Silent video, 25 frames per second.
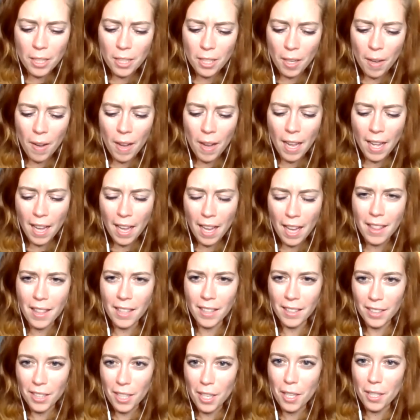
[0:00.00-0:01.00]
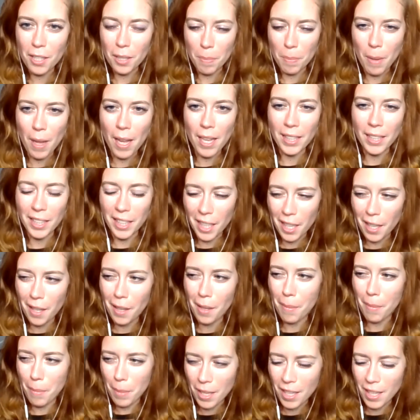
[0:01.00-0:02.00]
high they just might
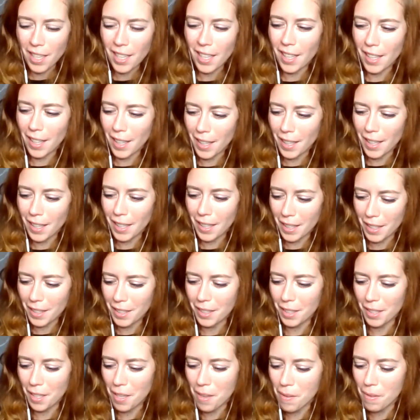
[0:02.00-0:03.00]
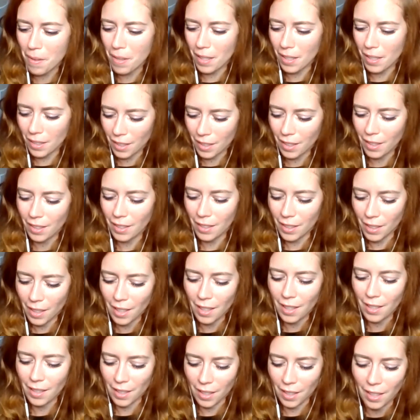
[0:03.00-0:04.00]
kill me.
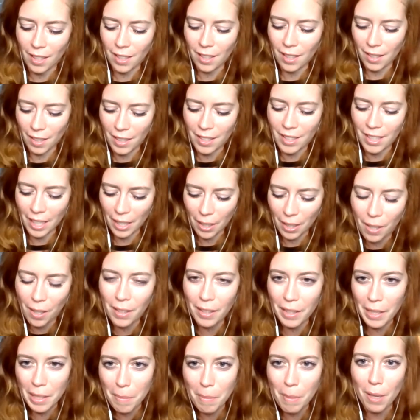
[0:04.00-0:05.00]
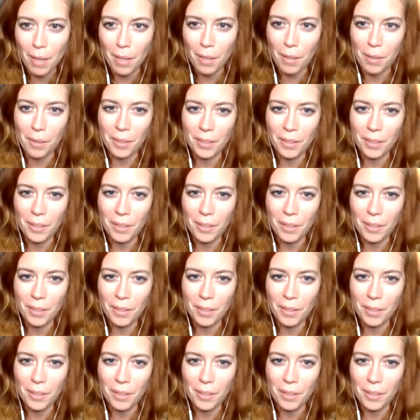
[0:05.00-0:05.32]
It's like all emo.